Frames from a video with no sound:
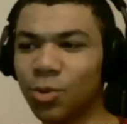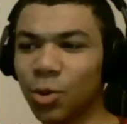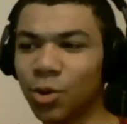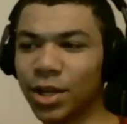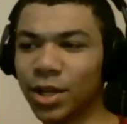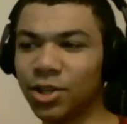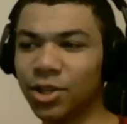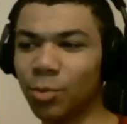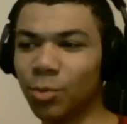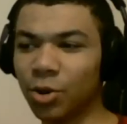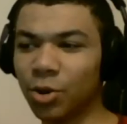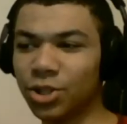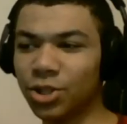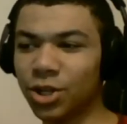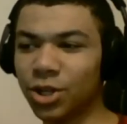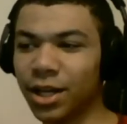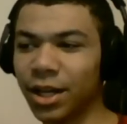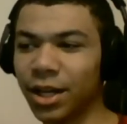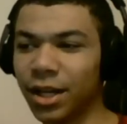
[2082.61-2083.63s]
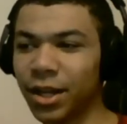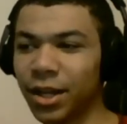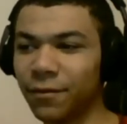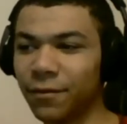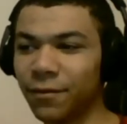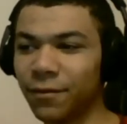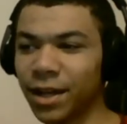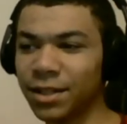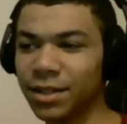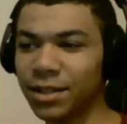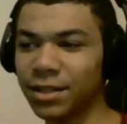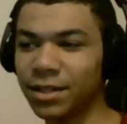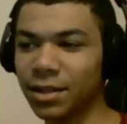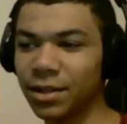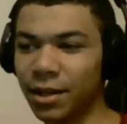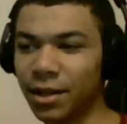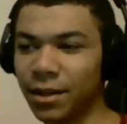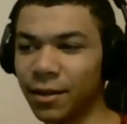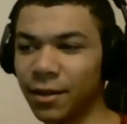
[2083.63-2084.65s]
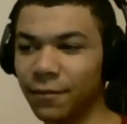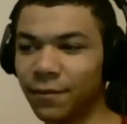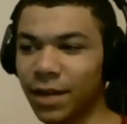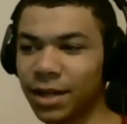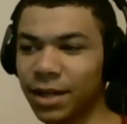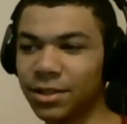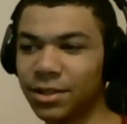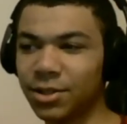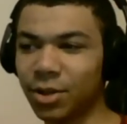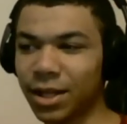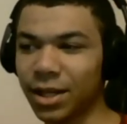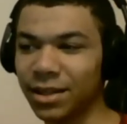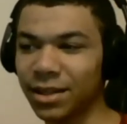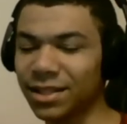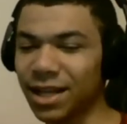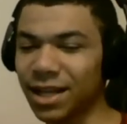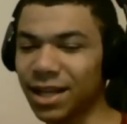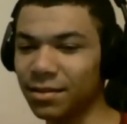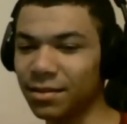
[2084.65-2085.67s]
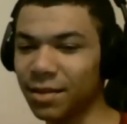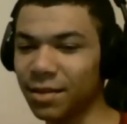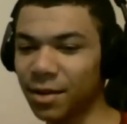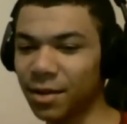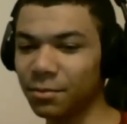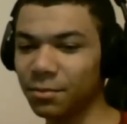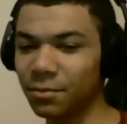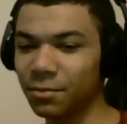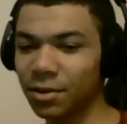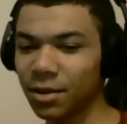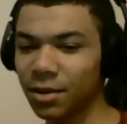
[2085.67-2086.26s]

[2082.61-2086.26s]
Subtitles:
won't start getting the effect until like the 10th time.